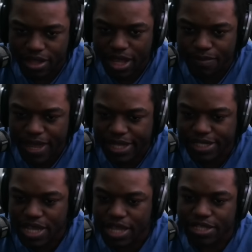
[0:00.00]
they make
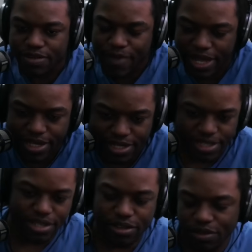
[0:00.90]
sense. Mantis
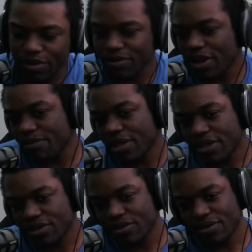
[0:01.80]
is the only one where I'm
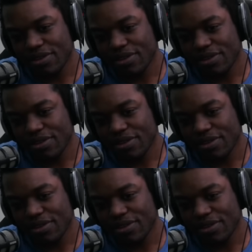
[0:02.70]
like,